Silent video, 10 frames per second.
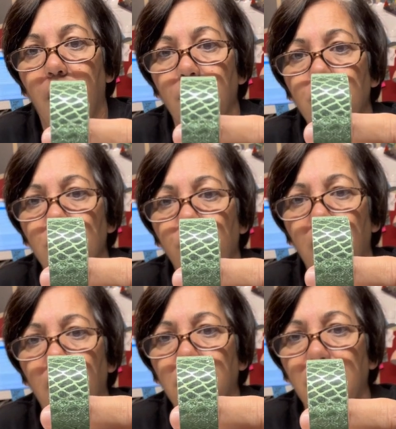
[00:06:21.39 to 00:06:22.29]
I just
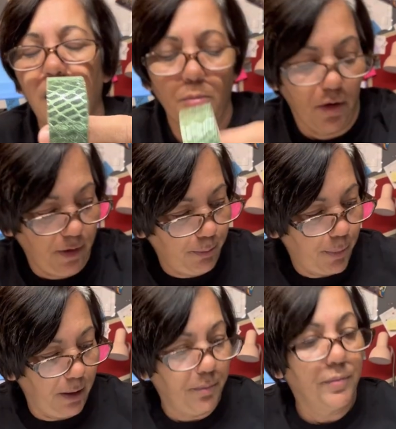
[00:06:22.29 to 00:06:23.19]
forgot the name of it,
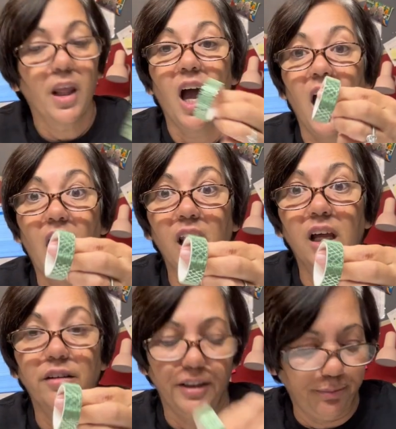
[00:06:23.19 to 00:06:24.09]
but I
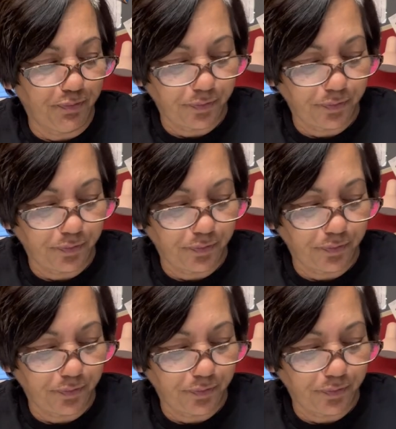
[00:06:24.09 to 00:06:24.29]
love it.